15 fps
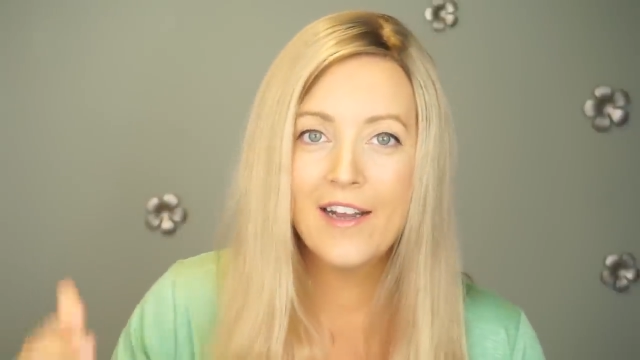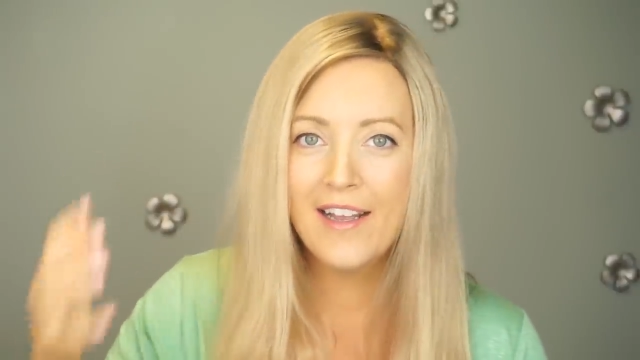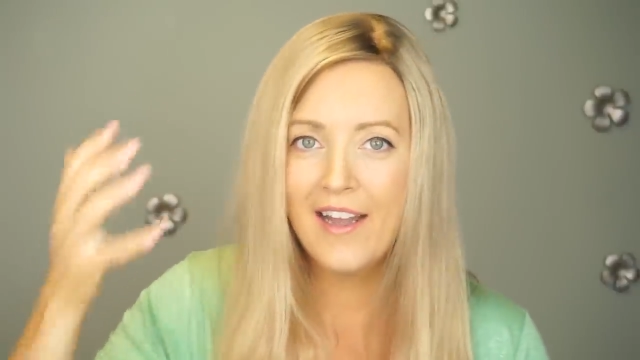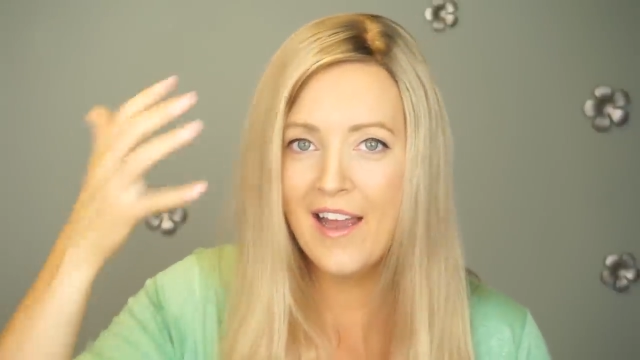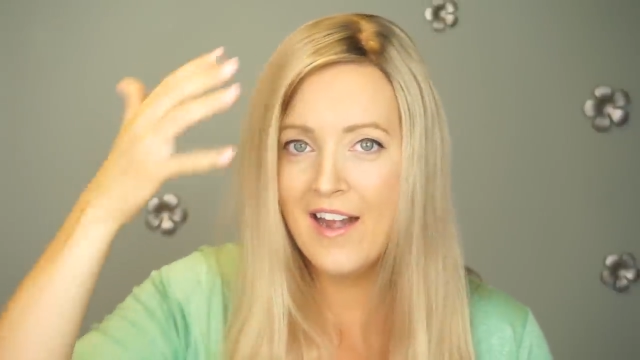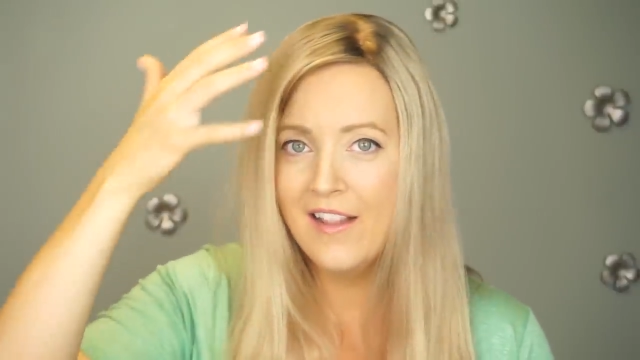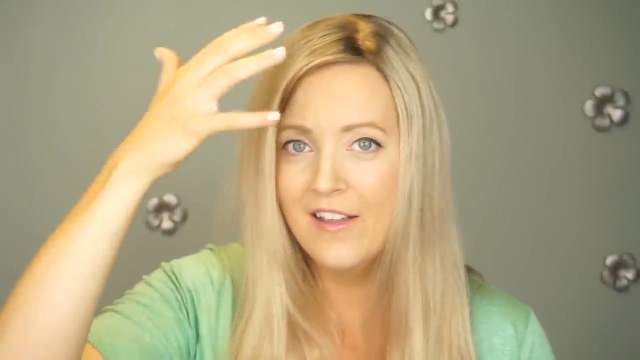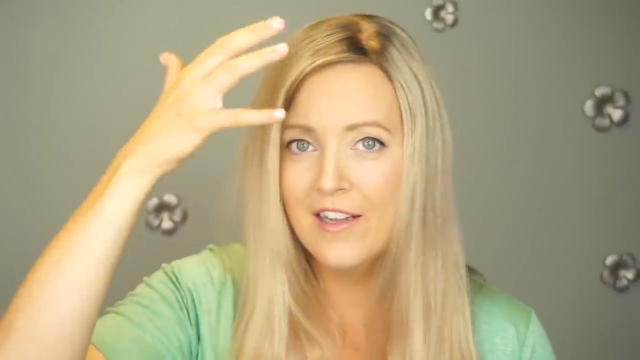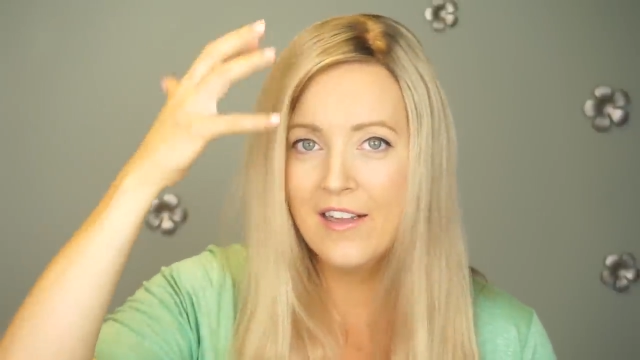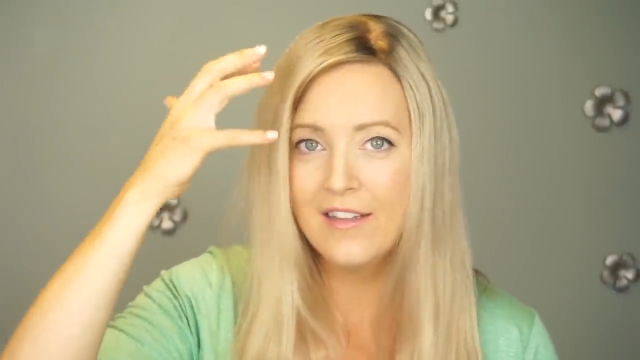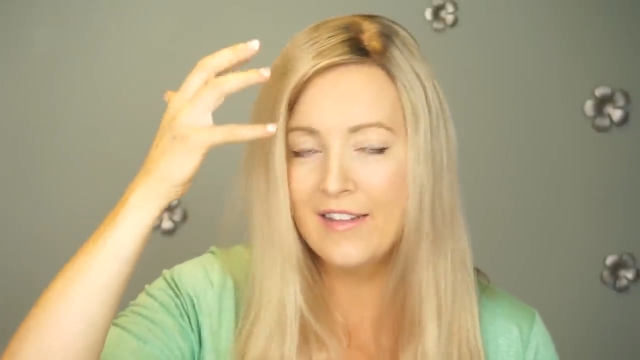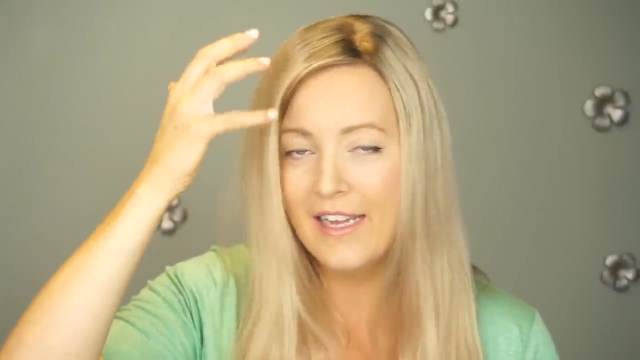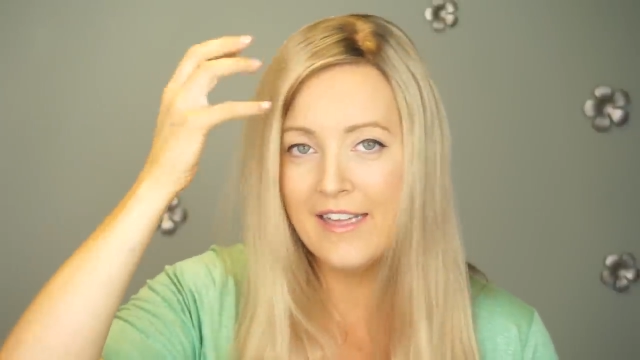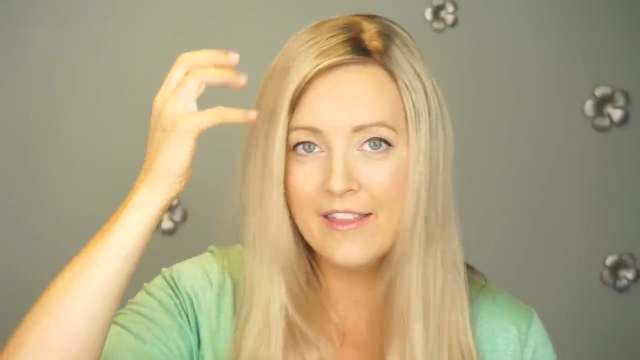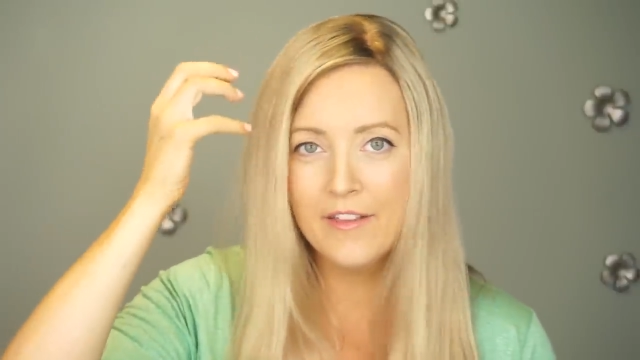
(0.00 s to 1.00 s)
I kind of look
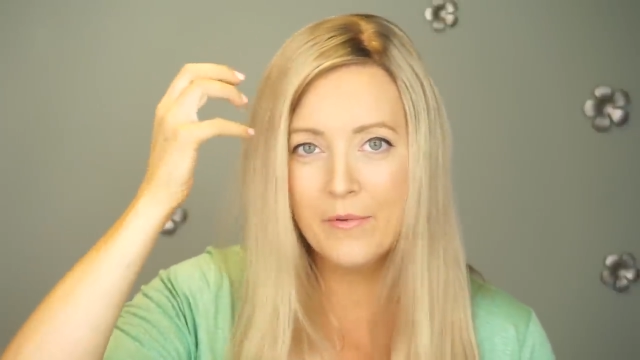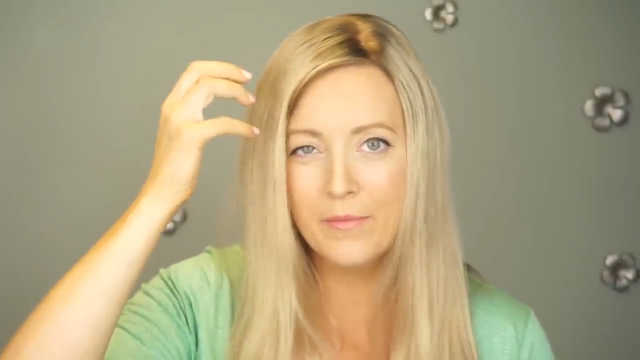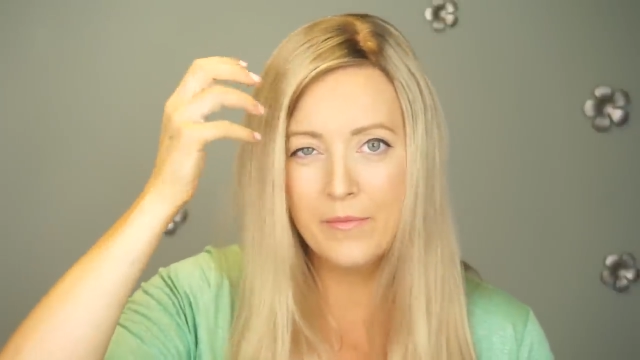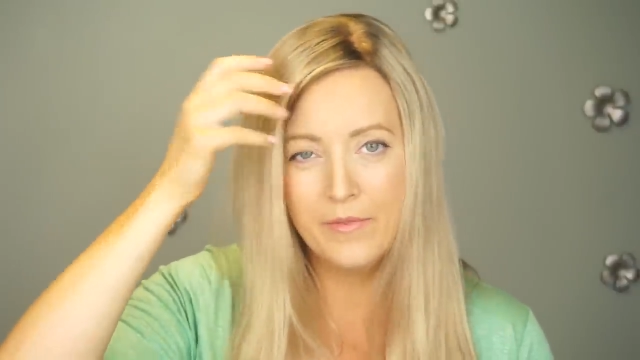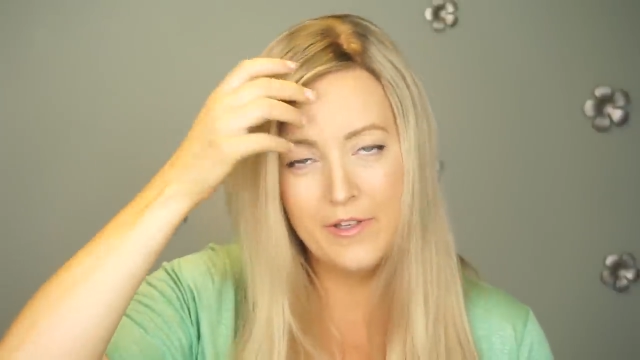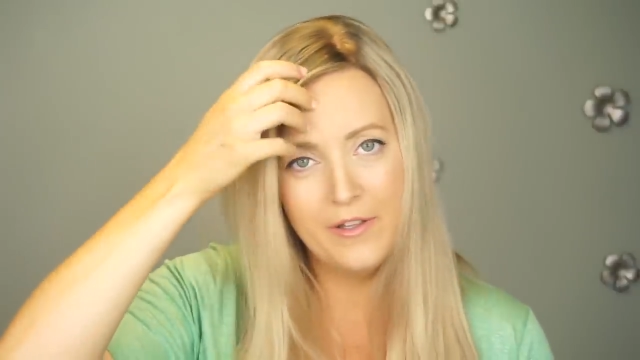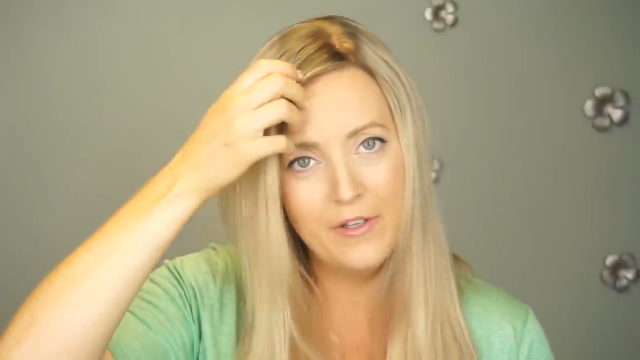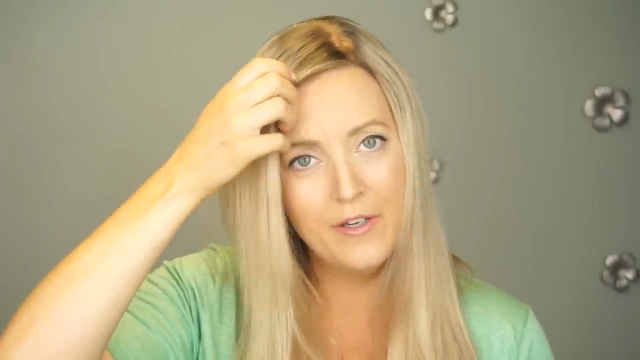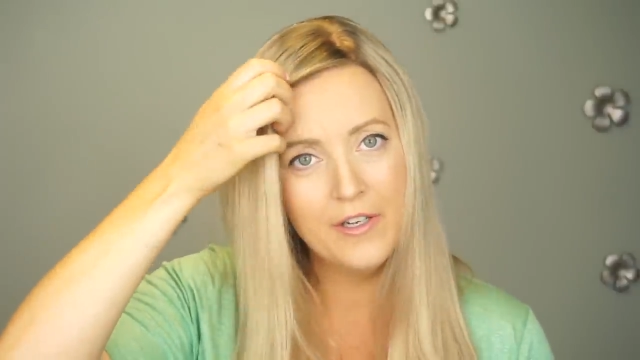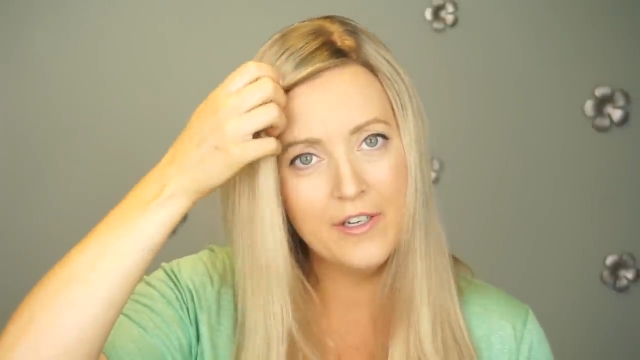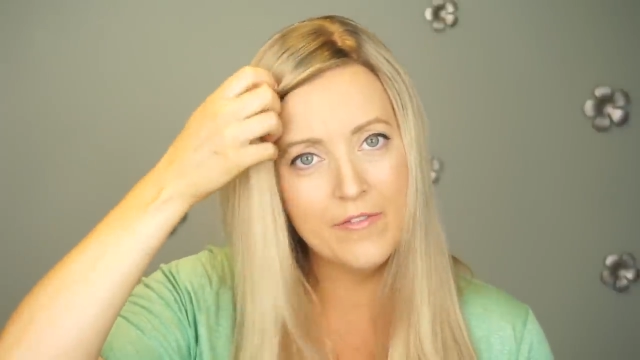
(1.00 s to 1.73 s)
like the, the look